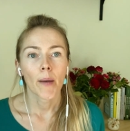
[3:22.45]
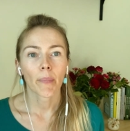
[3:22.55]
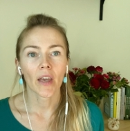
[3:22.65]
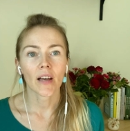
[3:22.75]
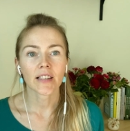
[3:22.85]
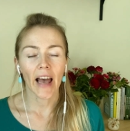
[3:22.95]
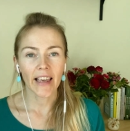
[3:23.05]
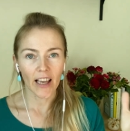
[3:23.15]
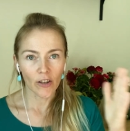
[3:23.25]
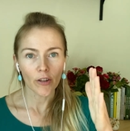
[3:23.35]
because I
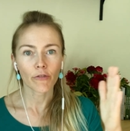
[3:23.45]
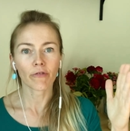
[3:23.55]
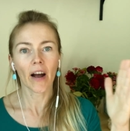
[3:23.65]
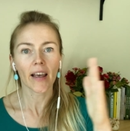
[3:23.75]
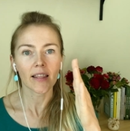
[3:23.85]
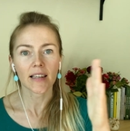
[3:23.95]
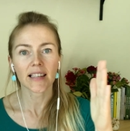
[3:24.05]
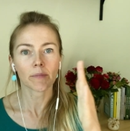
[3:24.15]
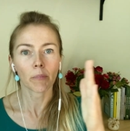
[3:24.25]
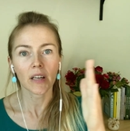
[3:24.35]
cannot find
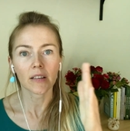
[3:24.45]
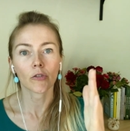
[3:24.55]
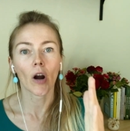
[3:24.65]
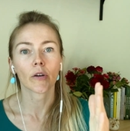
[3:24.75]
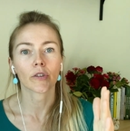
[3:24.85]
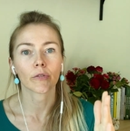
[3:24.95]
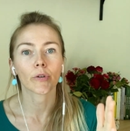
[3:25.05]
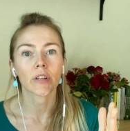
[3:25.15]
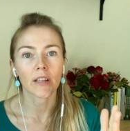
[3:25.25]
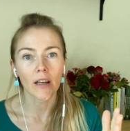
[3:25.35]
this middle ground of
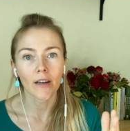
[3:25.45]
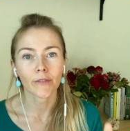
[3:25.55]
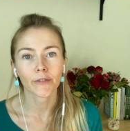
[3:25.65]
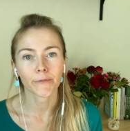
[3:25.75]
good enough.